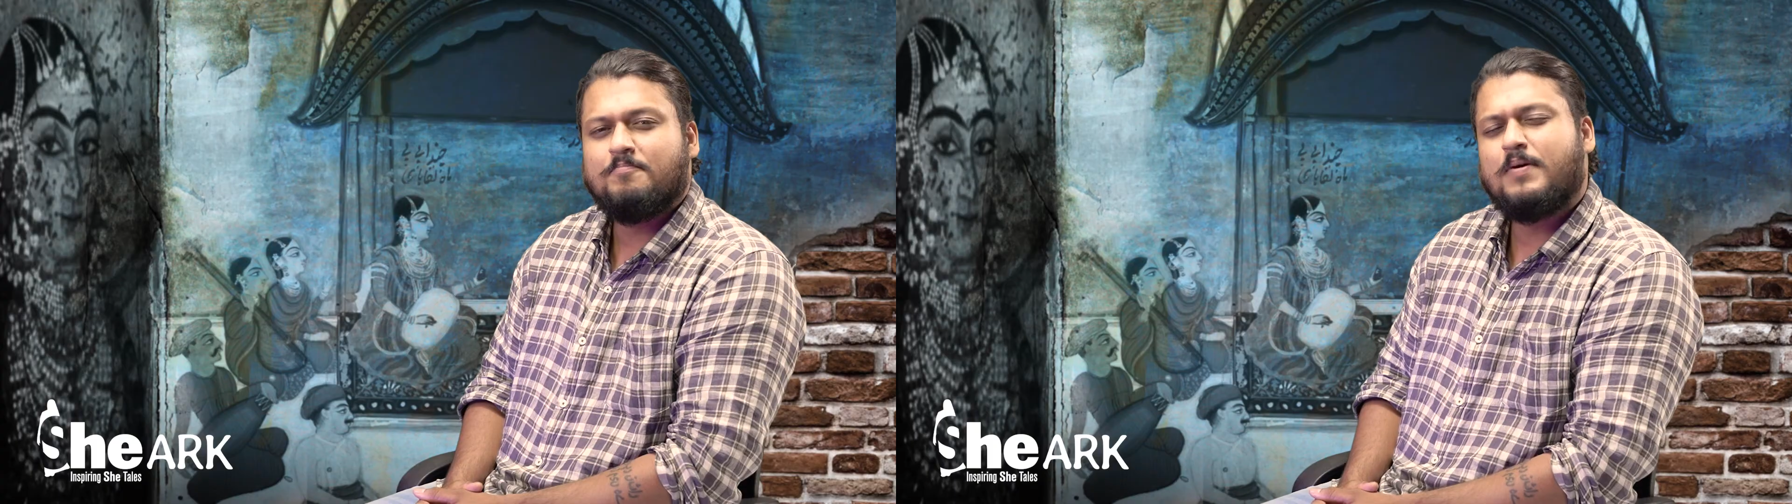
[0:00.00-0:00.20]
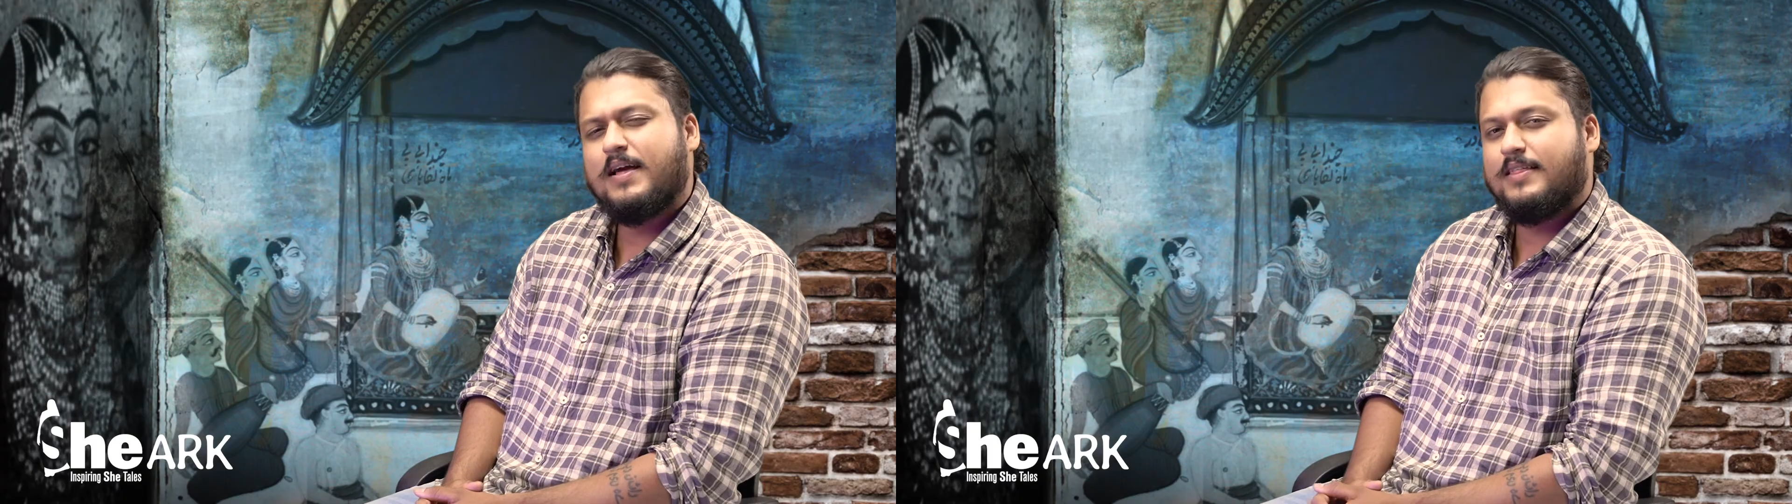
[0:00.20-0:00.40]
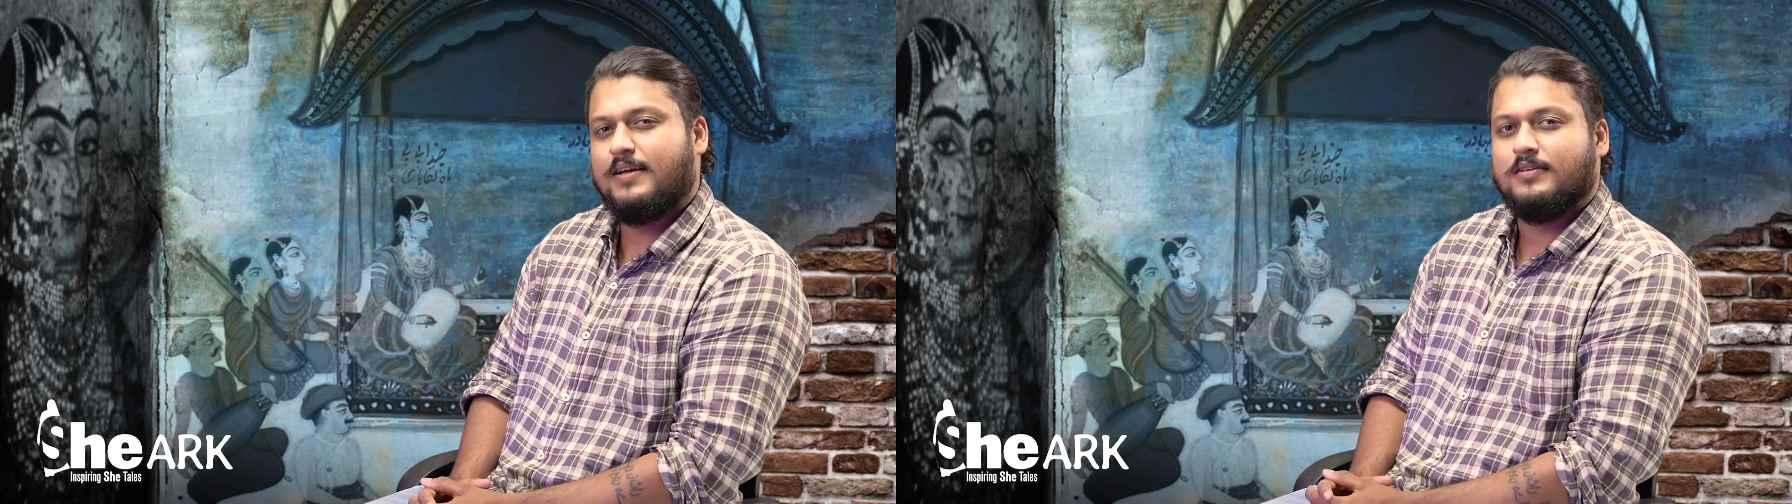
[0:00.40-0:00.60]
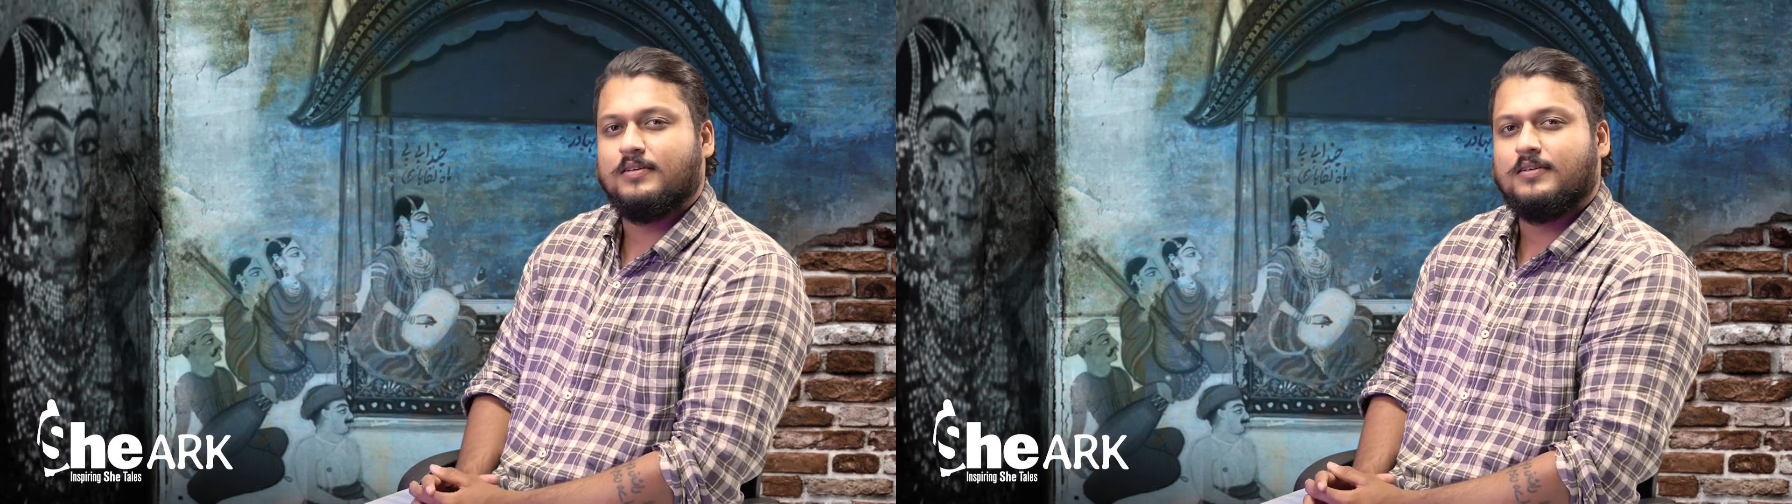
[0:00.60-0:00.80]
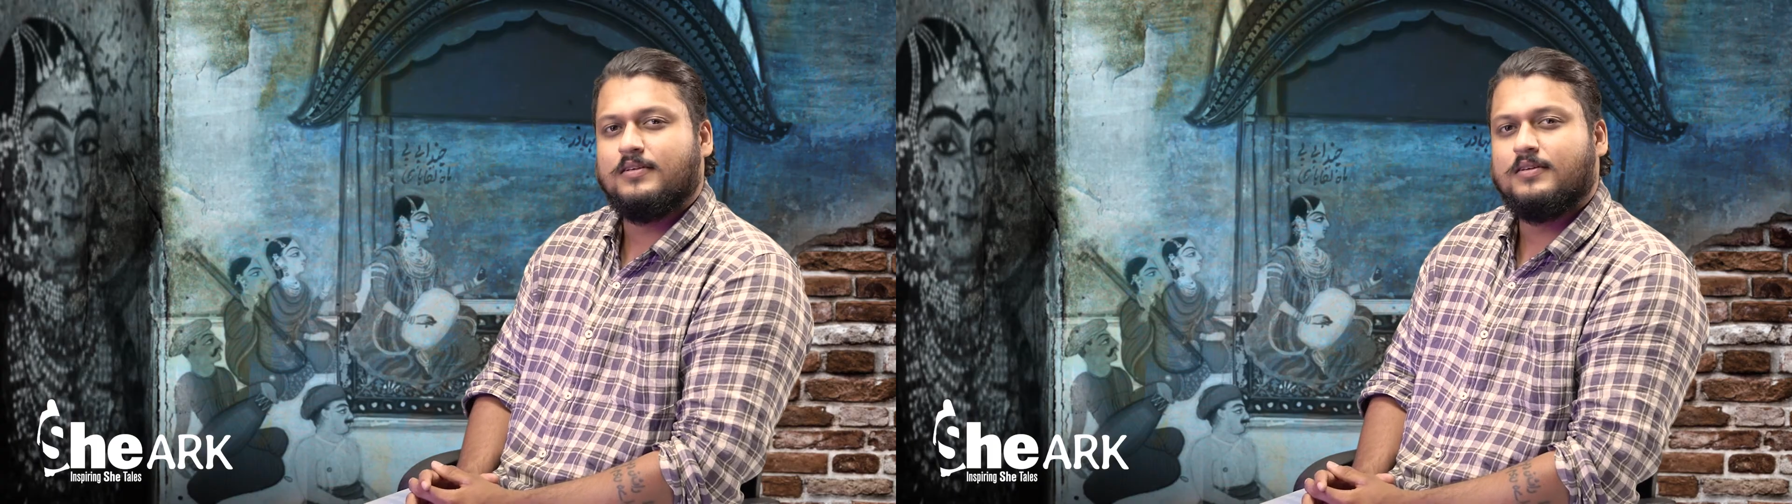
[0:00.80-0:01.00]
By
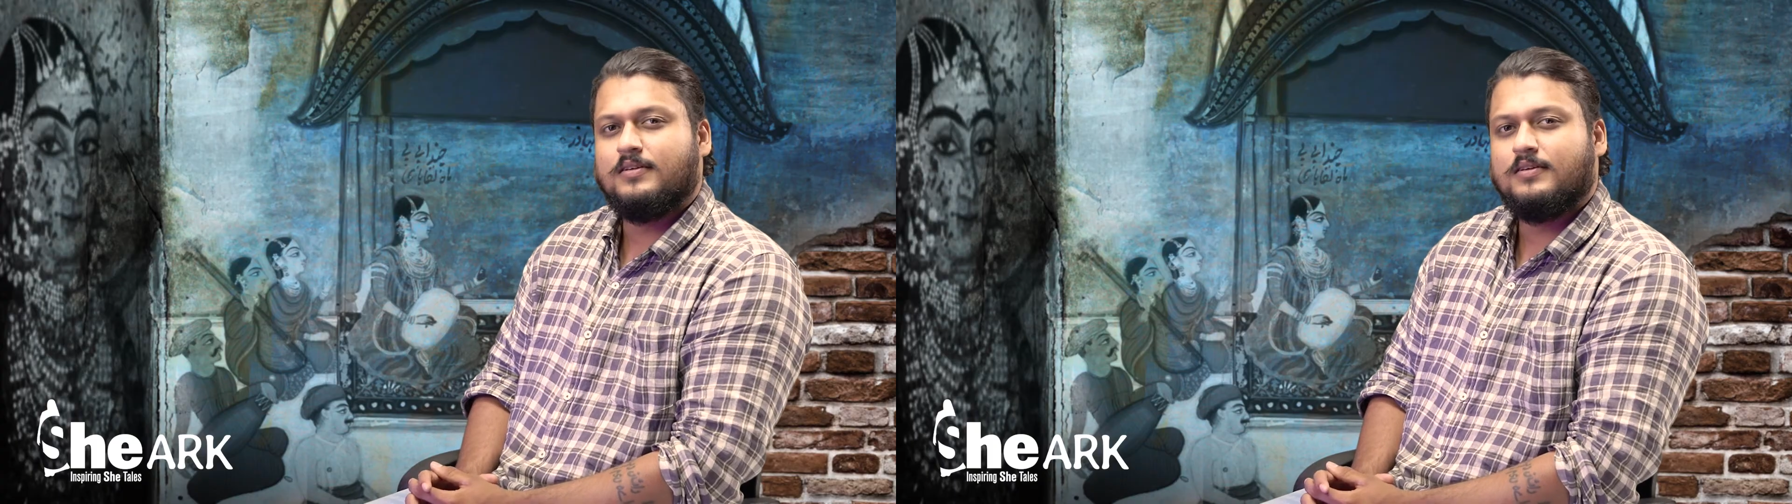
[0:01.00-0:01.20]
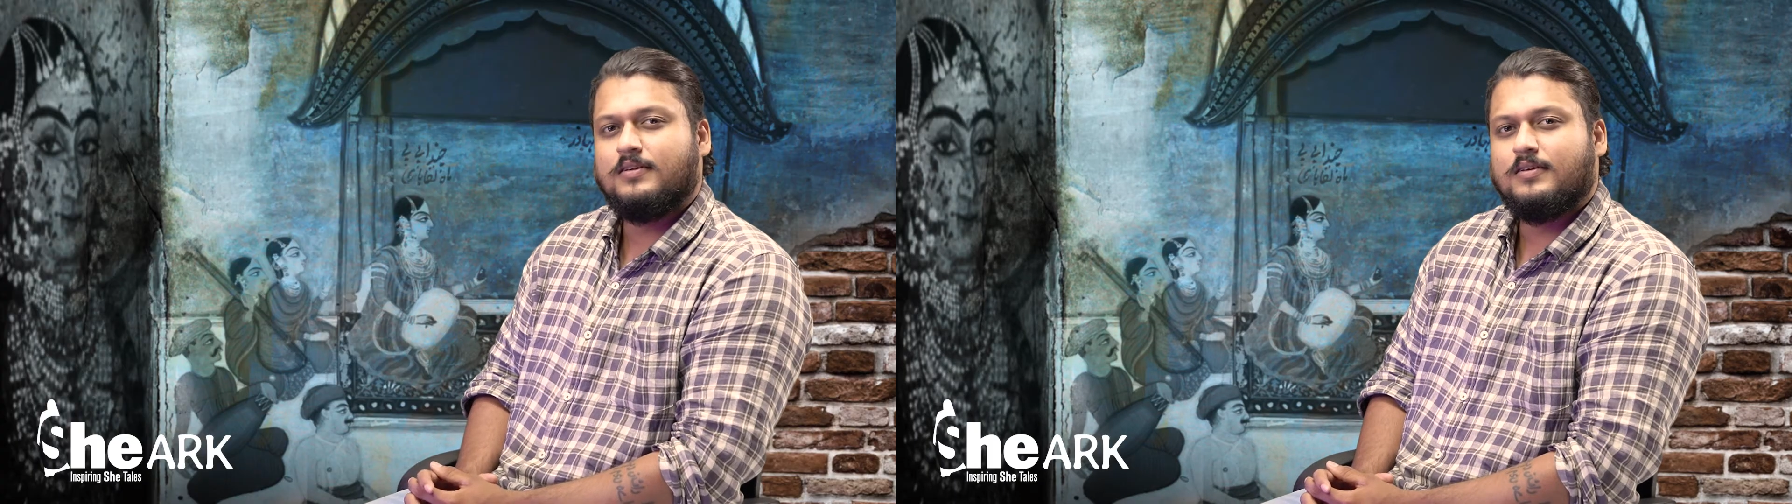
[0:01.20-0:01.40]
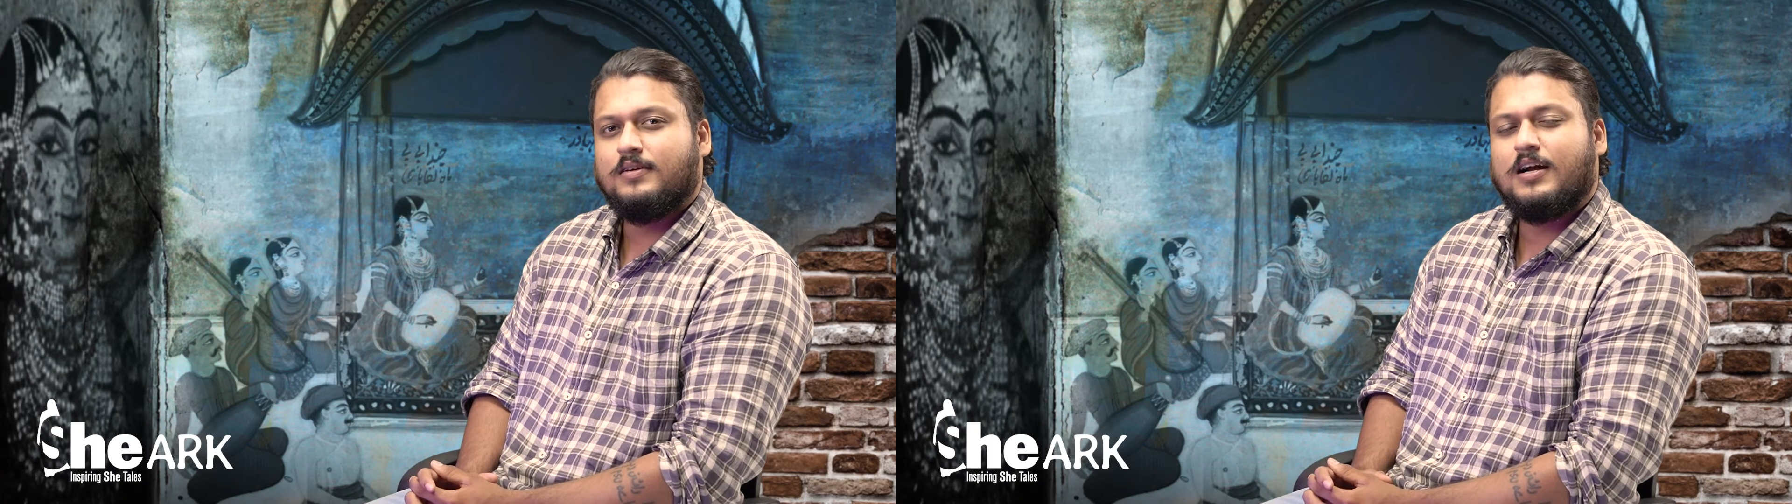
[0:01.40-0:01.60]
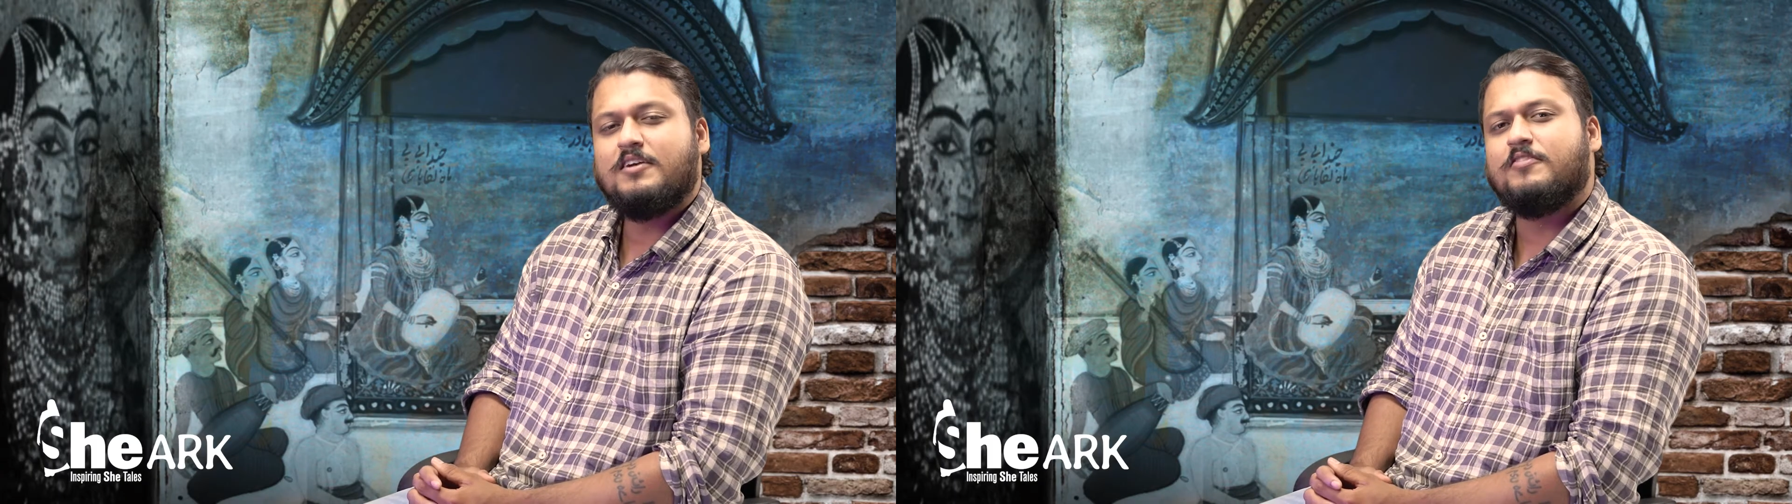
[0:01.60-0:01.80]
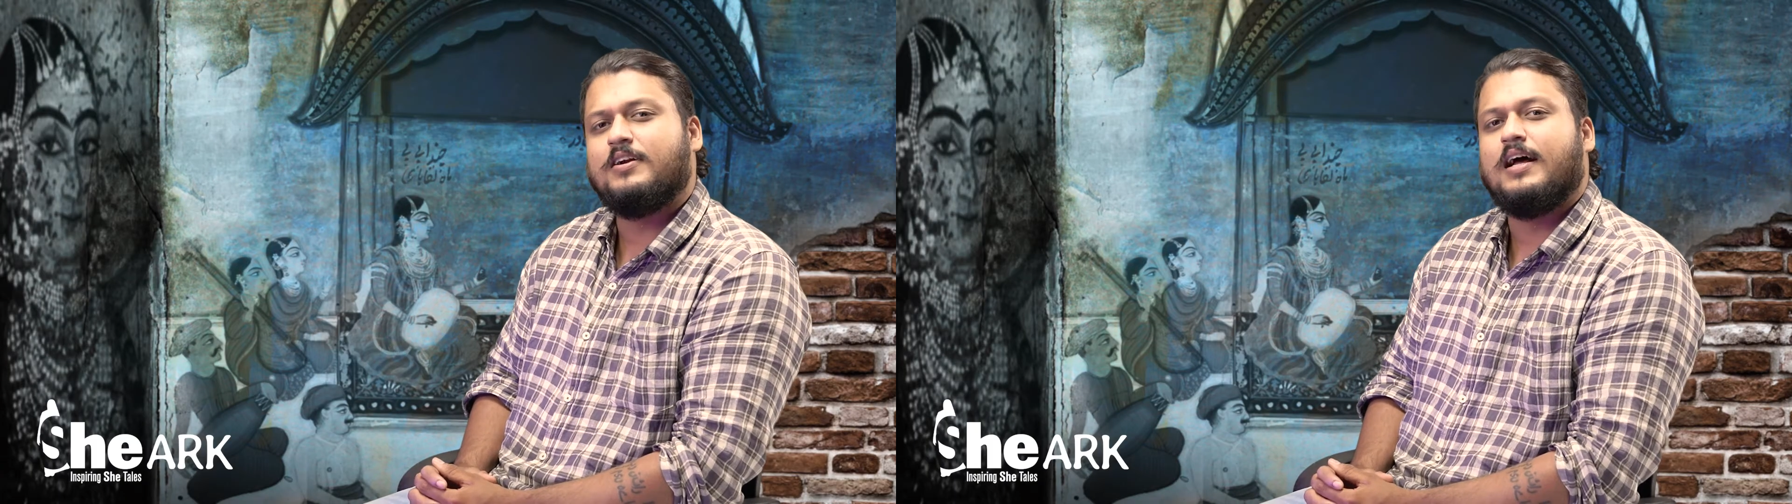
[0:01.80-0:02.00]
then,
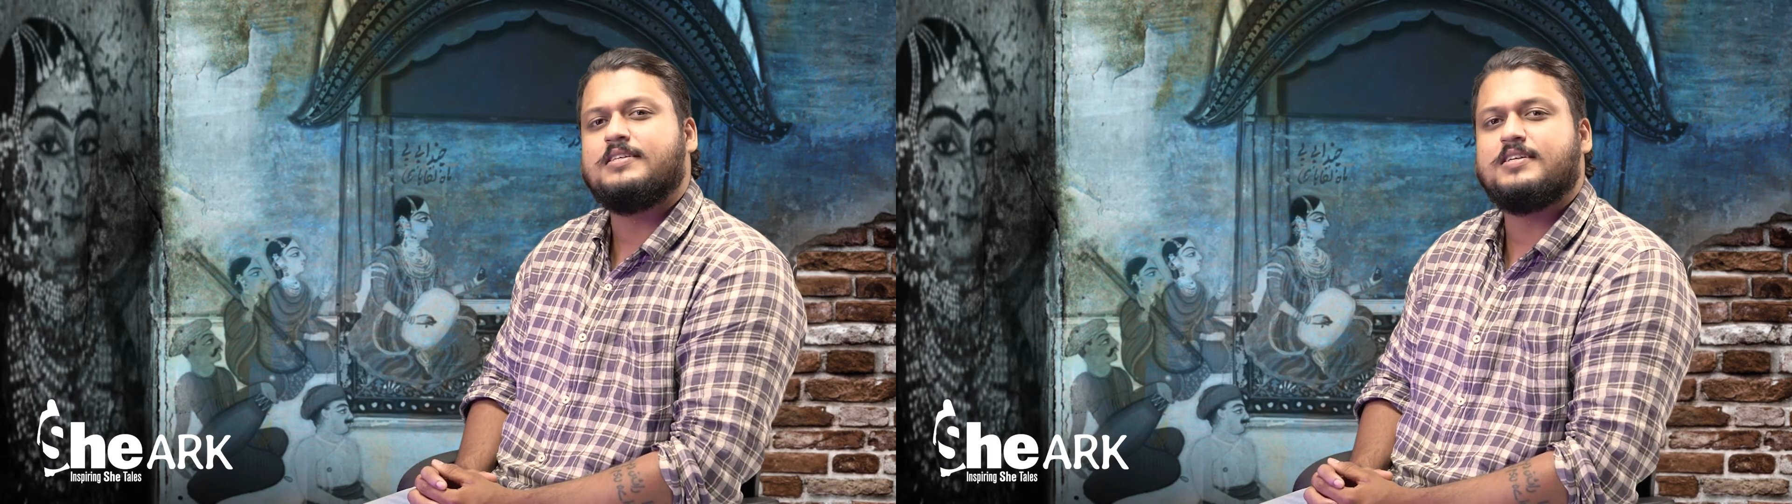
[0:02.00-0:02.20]
Kanwar had